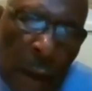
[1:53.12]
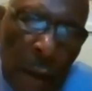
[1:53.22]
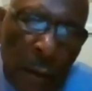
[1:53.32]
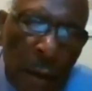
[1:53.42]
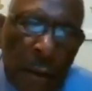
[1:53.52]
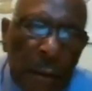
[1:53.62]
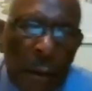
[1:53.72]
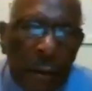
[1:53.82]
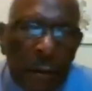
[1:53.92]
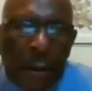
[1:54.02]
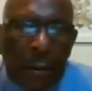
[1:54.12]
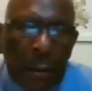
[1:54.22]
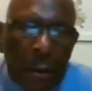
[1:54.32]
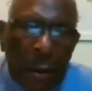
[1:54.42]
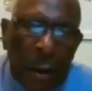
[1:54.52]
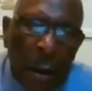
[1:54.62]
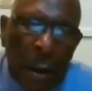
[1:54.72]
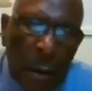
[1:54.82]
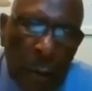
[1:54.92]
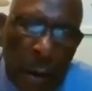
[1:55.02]
All right, all right.
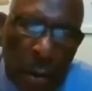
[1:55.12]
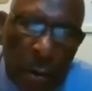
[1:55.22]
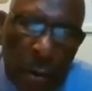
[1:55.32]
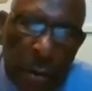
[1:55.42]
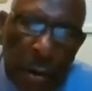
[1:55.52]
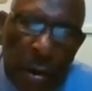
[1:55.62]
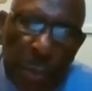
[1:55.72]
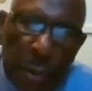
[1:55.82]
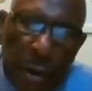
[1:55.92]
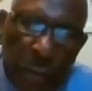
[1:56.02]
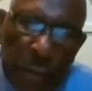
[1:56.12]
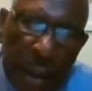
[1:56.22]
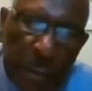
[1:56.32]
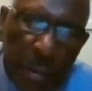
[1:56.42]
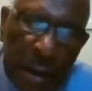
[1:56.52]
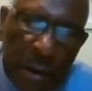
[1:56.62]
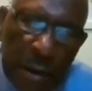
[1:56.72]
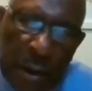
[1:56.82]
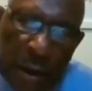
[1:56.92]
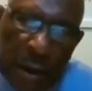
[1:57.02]
We're going to continue to pray for Mike, but he's
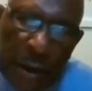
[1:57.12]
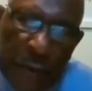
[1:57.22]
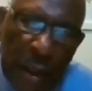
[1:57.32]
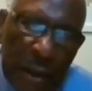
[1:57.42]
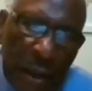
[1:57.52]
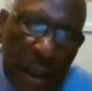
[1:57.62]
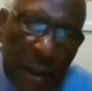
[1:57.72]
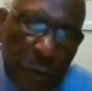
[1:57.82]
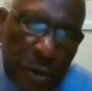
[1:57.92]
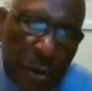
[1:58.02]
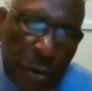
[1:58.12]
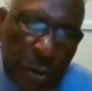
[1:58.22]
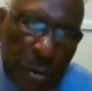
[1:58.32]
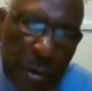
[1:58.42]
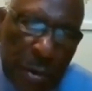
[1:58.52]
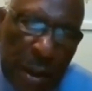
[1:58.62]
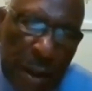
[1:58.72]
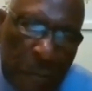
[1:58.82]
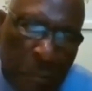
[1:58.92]
looking kind of thin last when you showed it to me.